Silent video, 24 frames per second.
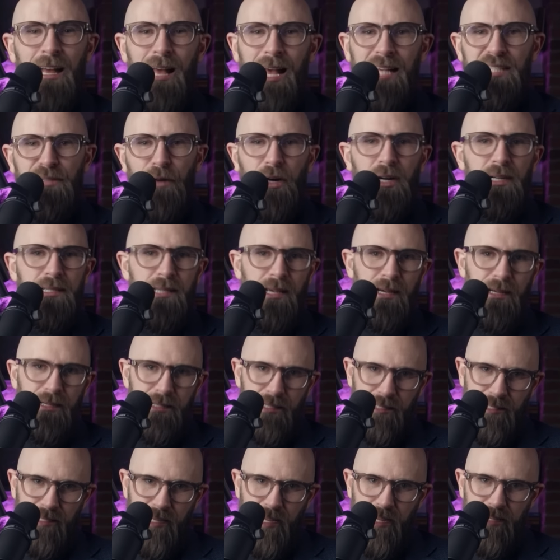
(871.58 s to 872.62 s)
As far as I
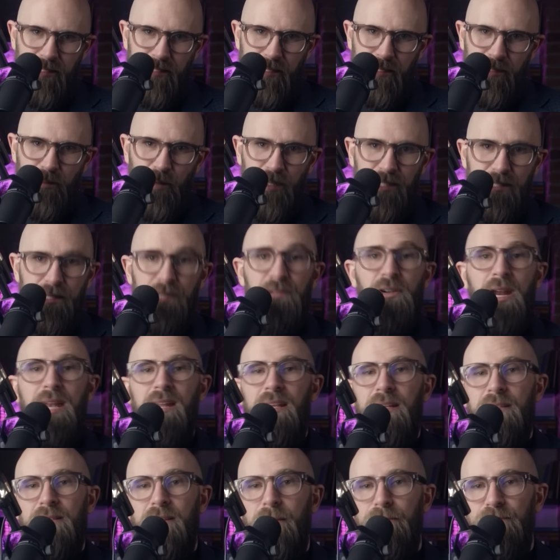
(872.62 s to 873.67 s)
understand it, once the
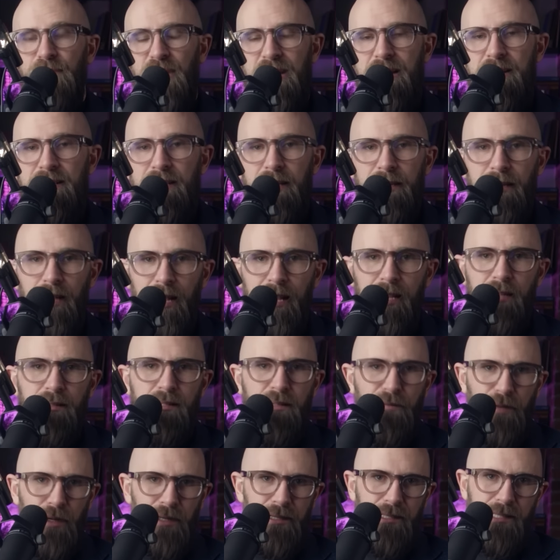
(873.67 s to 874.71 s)
training is complete, it allows
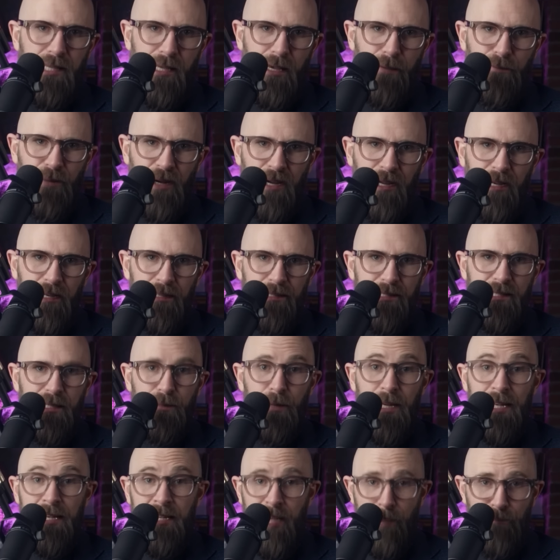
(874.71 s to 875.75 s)
the volunteer pilots to
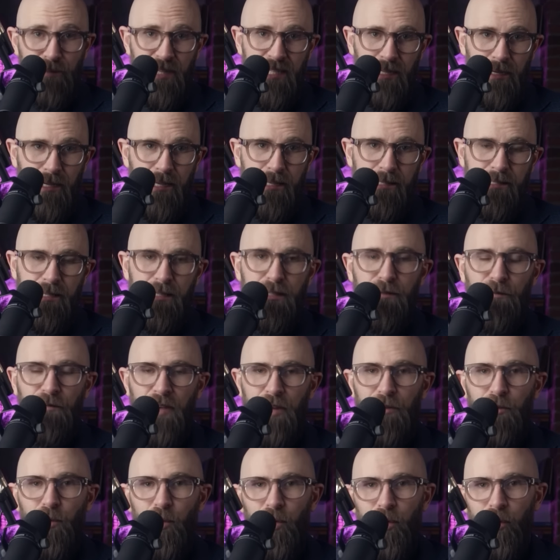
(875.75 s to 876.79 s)
be deputized as
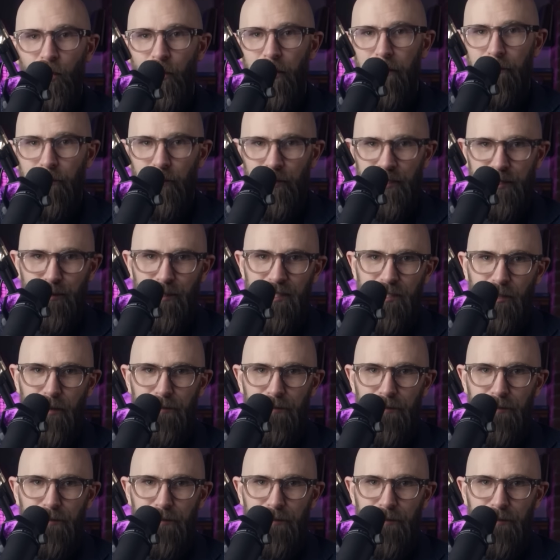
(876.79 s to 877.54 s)
federal law enforcement